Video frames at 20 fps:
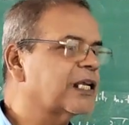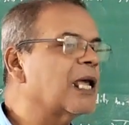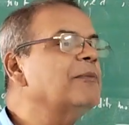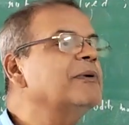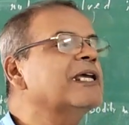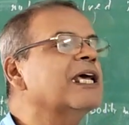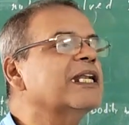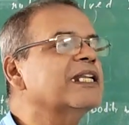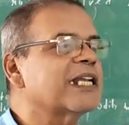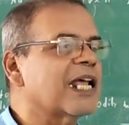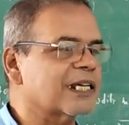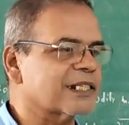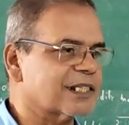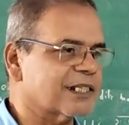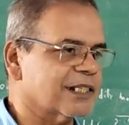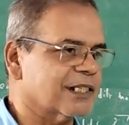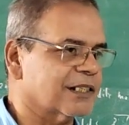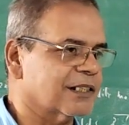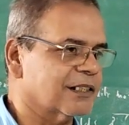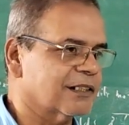Chemical
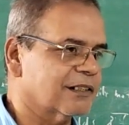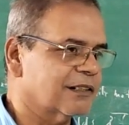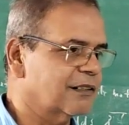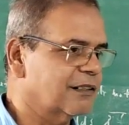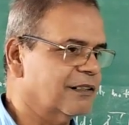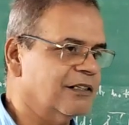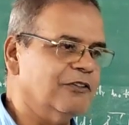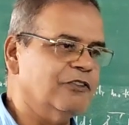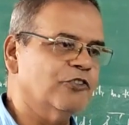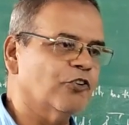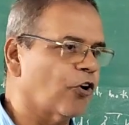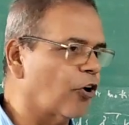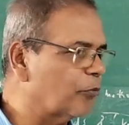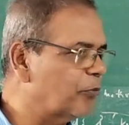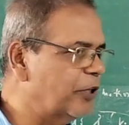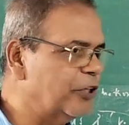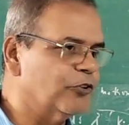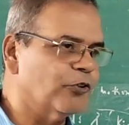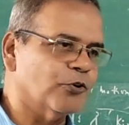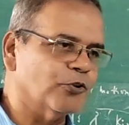reaction. We
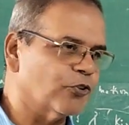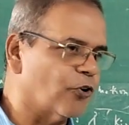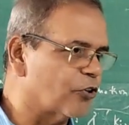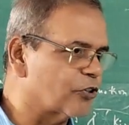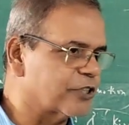normally don't